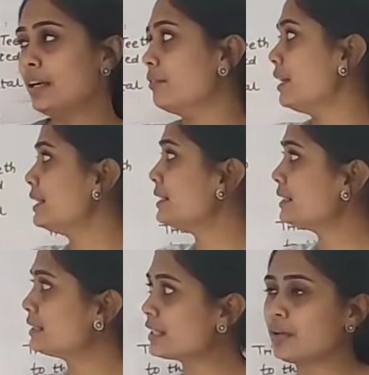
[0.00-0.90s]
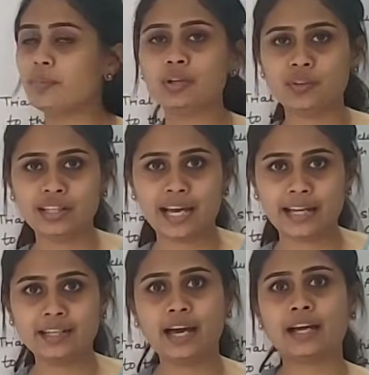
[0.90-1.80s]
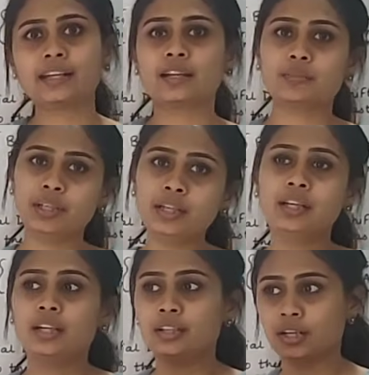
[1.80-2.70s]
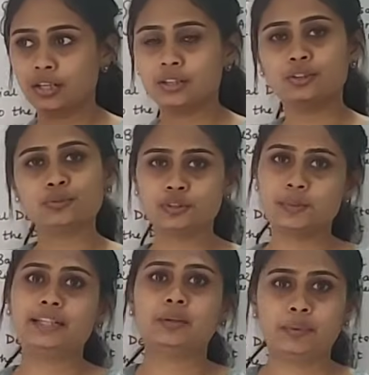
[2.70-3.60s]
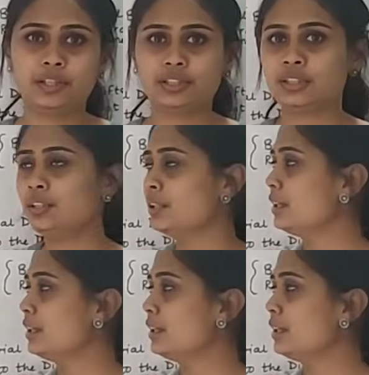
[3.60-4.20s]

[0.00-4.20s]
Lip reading: Whereas this can be relined and can be used by the patient